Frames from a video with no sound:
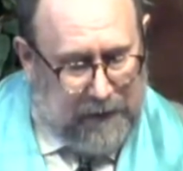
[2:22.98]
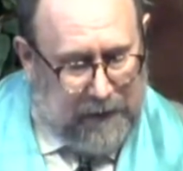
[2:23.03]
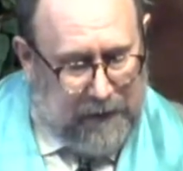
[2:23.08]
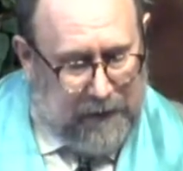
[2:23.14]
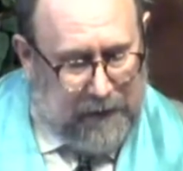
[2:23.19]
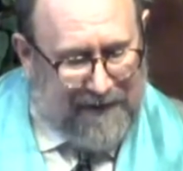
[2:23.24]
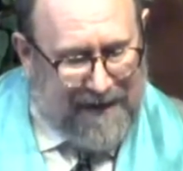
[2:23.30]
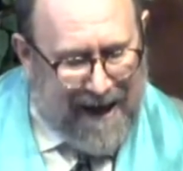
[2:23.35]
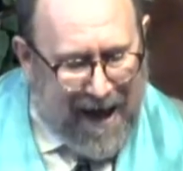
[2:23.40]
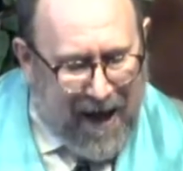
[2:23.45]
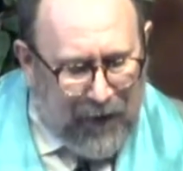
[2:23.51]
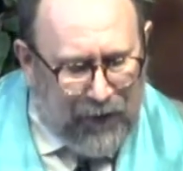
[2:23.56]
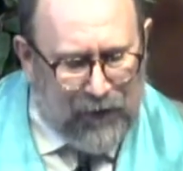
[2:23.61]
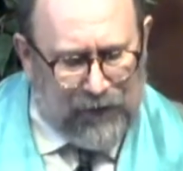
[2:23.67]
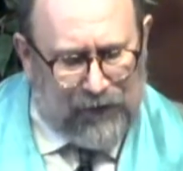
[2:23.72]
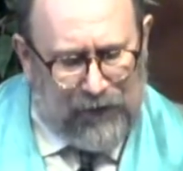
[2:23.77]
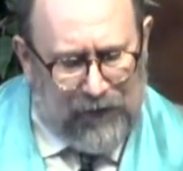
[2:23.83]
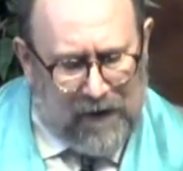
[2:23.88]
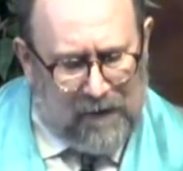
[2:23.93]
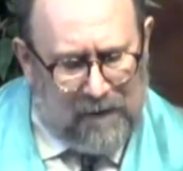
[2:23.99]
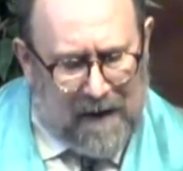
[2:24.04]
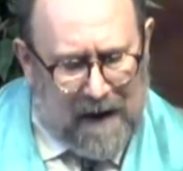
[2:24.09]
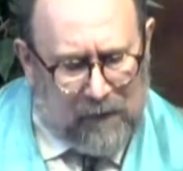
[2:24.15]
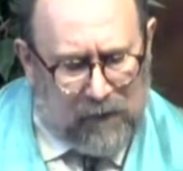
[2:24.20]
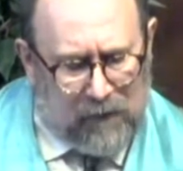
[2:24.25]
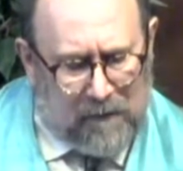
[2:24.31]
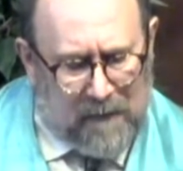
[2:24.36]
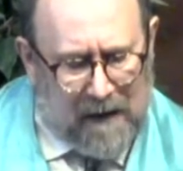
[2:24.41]
The other film I
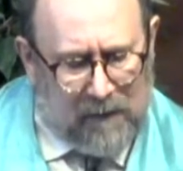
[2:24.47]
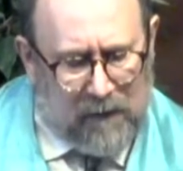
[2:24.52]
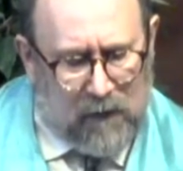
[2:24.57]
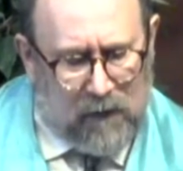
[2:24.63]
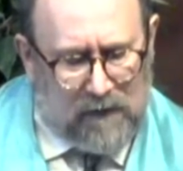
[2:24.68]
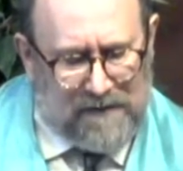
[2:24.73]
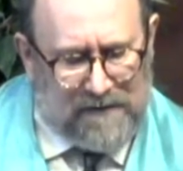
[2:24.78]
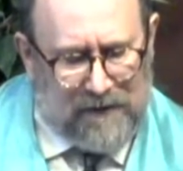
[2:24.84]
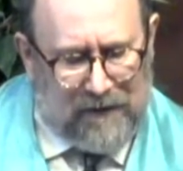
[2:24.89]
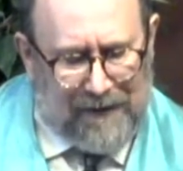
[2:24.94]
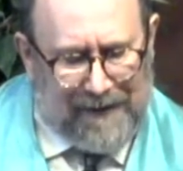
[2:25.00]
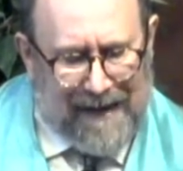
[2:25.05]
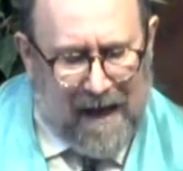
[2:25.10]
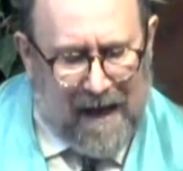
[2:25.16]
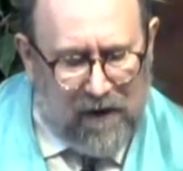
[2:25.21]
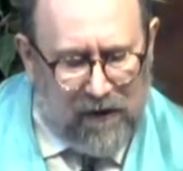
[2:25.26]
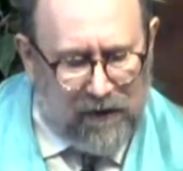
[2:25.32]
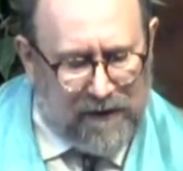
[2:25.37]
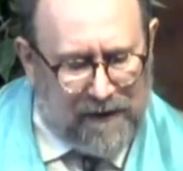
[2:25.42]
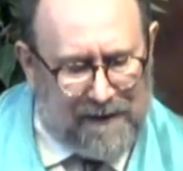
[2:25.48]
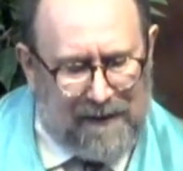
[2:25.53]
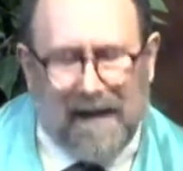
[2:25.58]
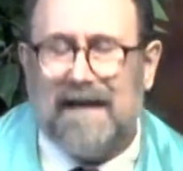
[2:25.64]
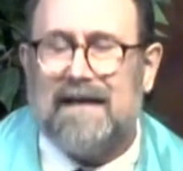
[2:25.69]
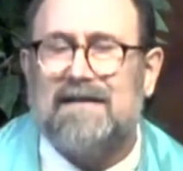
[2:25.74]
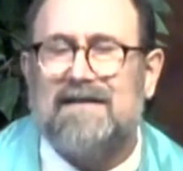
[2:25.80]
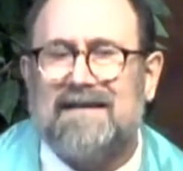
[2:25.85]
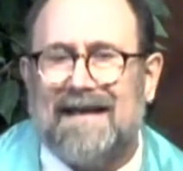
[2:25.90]
remember was during health
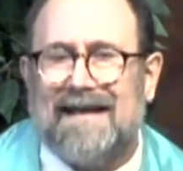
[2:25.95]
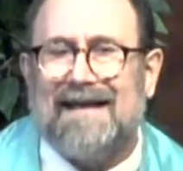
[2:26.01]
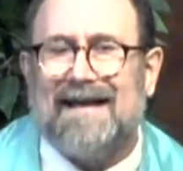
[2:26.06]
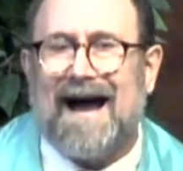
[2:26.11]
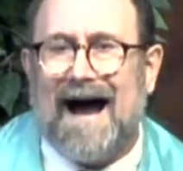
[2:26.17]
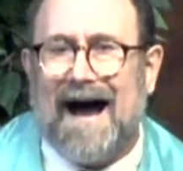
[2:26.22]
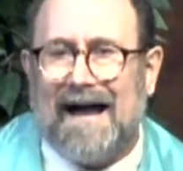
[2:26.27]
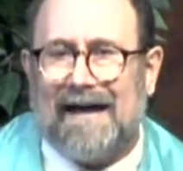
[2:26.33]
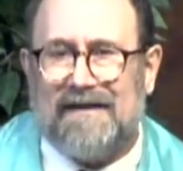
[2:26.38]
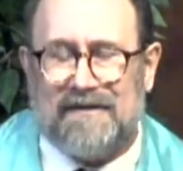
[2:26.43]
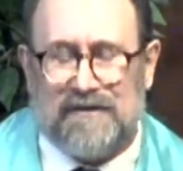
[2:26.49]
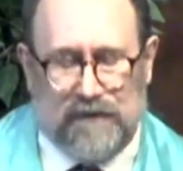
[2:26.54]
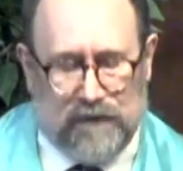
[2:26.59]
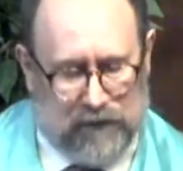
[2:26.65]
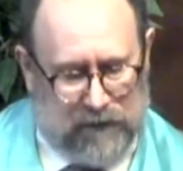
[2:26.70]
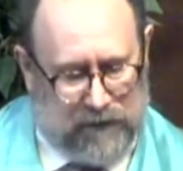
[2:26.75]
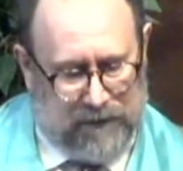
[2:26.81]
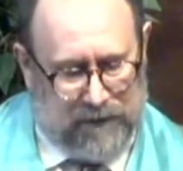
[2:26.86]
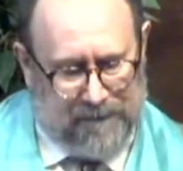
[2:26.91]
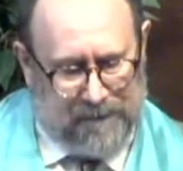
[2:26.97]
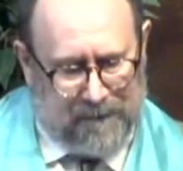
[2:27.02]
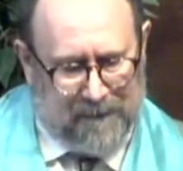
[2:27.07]
class in high school.